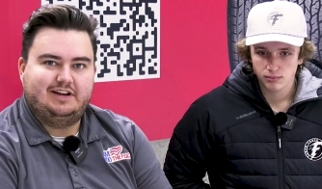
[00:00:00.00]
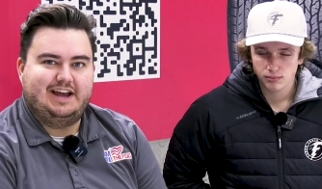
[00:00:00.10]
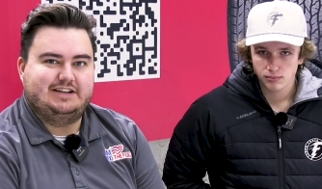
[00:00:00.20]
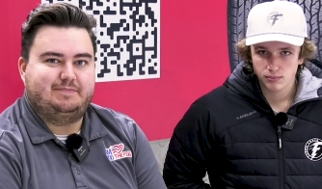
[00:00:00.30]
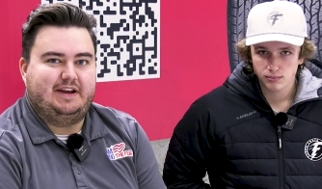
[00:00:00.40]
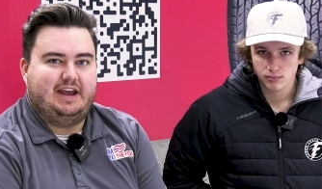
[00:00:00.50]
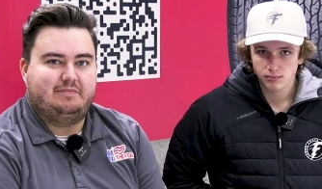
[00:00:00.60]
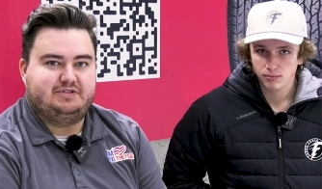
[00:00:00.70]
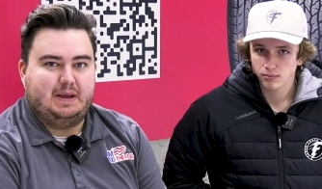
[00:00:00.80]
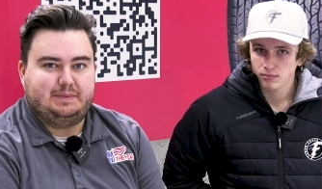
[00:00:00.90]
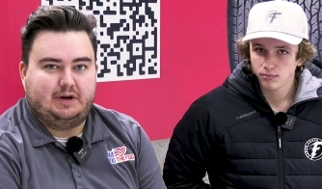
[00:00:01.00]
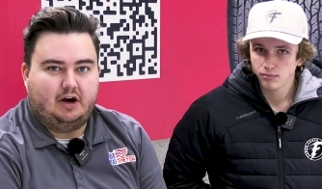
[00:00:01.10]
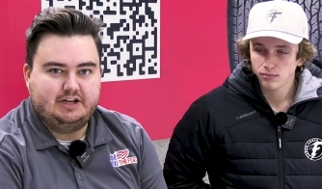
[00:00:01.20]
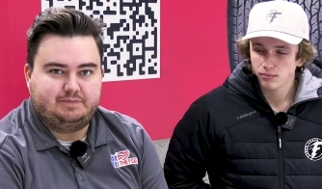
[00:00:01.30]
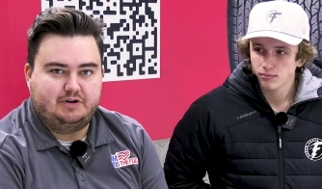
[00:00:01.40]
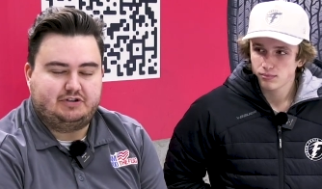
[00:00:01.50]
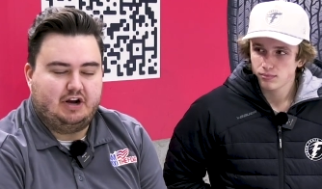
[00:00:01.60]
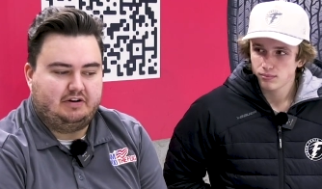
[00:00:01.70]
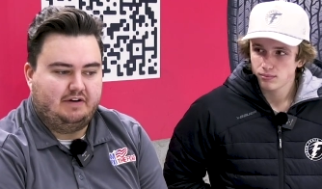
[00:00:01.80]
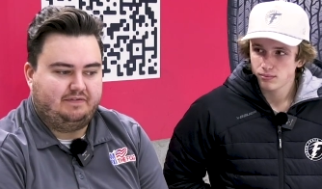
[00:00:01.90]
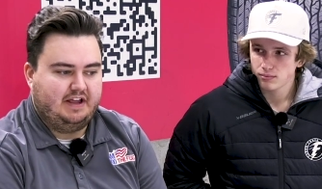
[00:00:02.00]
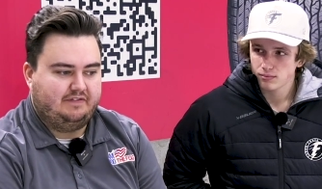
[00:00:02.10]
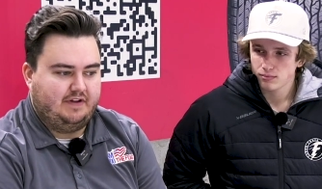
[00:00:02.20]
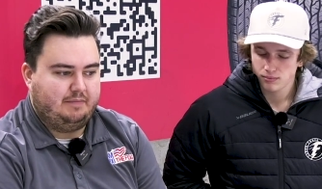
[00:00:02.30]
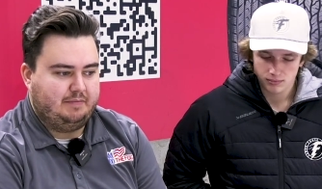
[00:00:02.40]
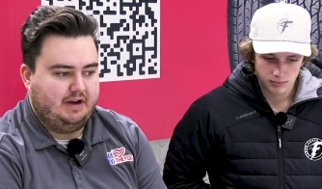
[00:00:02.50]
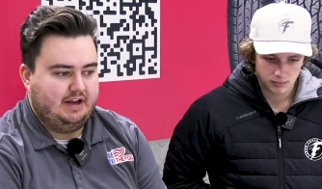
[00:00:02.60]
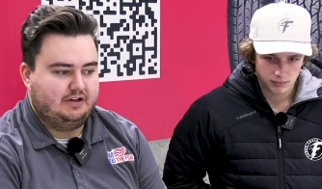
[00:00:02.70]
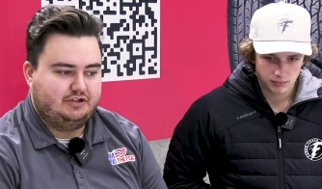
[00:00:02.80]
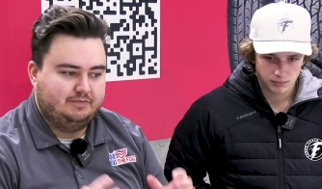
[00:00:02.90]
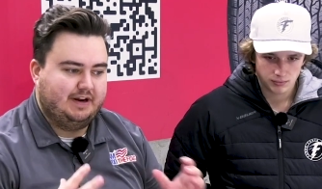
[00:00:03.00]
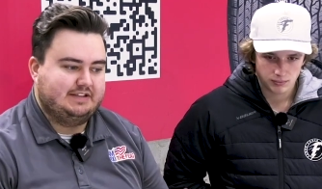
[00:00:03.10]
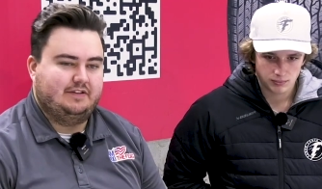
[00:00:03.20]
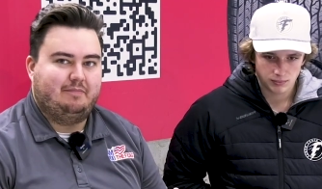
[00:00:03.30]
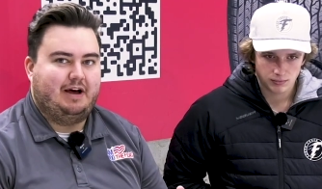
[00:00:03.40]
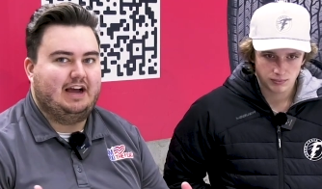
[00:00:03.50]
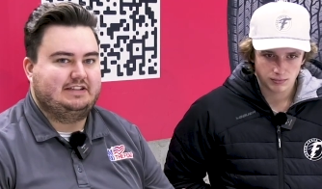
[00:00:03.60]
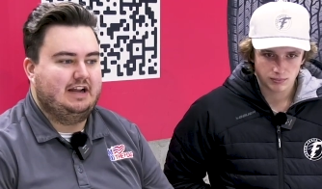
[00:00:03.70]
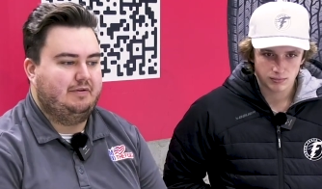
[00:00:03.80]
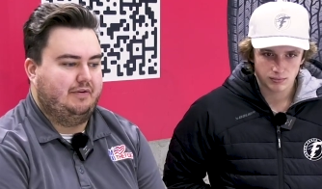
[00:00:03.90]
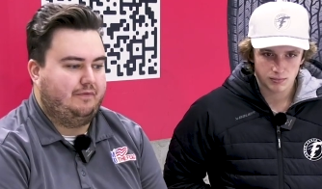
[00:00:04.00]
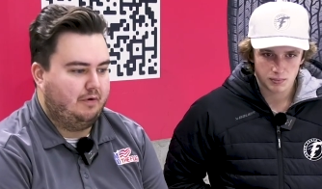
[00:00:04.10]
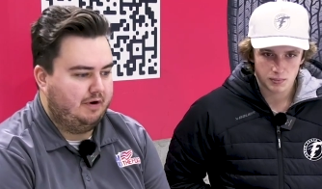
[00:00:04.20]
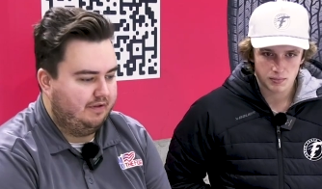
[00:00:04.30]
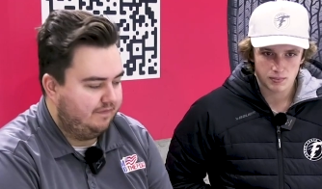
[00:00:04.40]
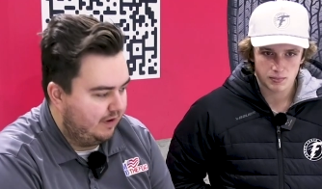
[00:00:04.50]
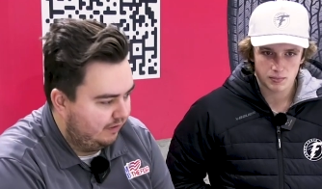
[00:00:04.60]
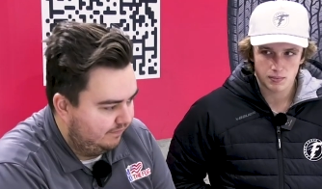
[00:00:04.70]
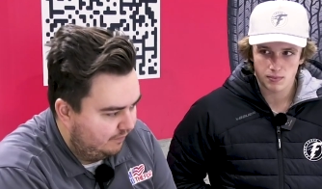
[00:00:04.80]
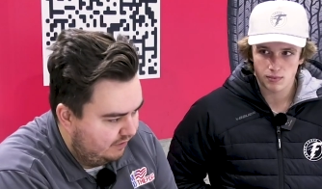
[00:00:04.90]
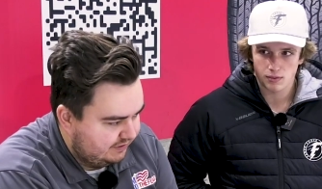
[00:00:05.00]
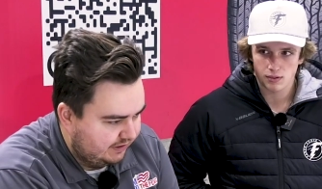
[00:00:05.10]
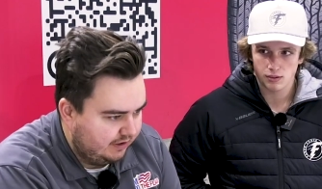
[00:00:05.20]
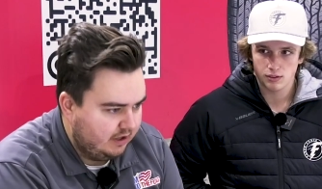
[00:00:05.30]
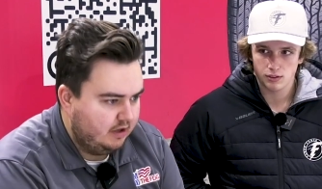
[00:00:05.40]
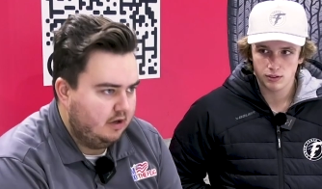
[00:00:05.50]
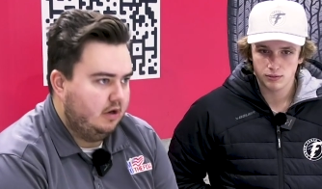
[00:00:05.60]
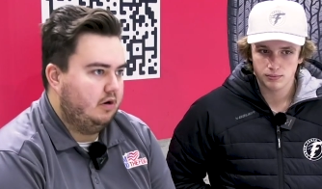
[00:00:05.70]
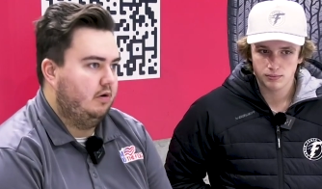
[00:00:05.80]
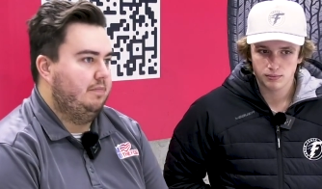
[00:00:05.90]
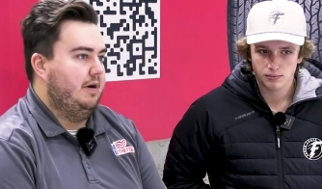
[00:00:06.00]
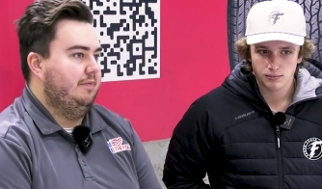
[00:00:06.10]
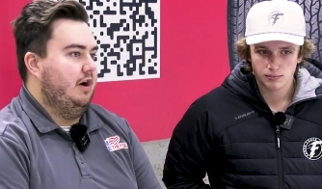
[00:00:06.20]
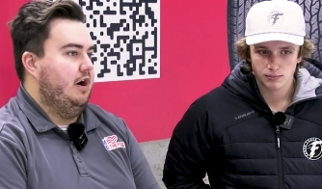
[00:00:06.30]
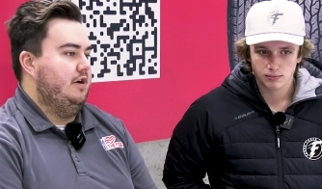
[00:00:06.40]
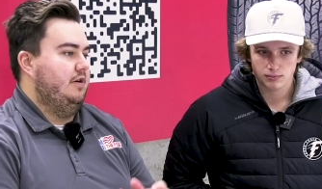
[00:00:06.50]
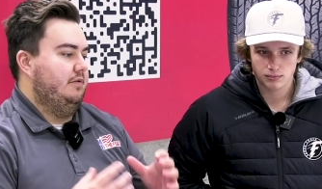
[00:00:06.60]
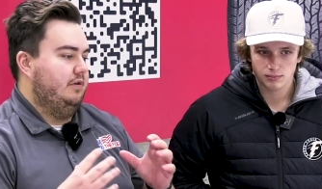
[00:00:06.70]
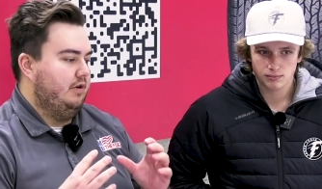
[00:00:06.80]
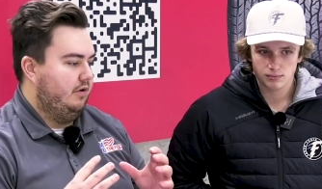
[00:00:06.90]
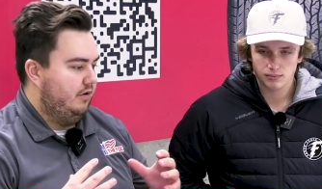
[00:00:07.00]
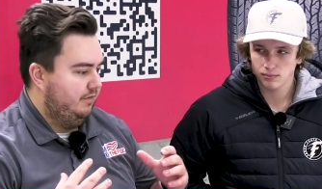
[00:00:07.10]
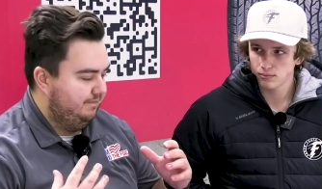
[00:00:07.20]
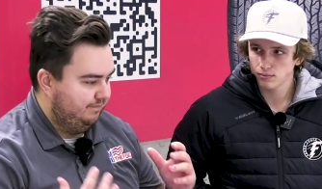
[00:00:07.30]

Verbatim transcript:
Speaker 1: Hey, it's Big Game James Licardi, sports director at Flag Family Media. Two minutes in the box now with the forward of the Fargo Force and Cole Bumgarner. Cole,